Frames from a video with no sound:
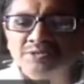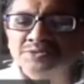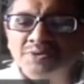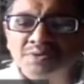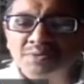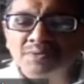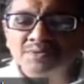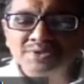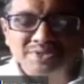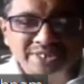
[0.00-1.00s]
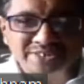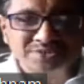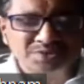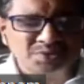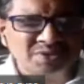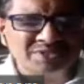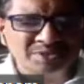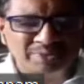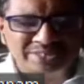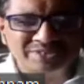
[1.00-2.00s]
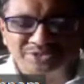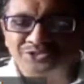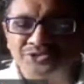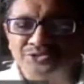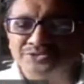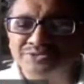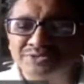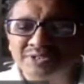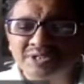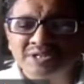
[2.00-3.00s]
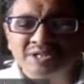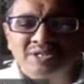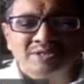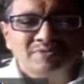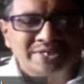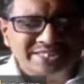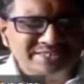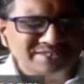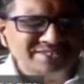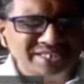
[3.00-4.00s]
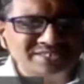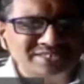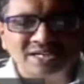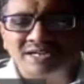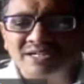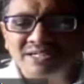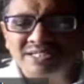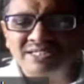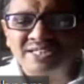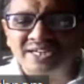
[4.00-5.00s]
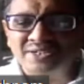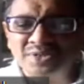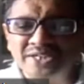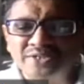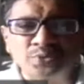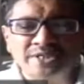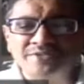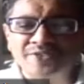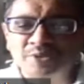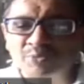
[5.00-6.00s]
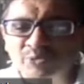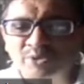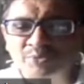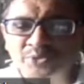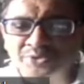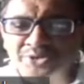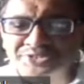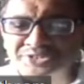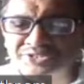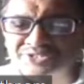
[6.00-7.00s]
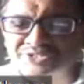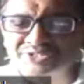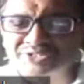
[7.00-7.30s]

So that is one of the major issues. Whereas Delta, it had only 25 mutations.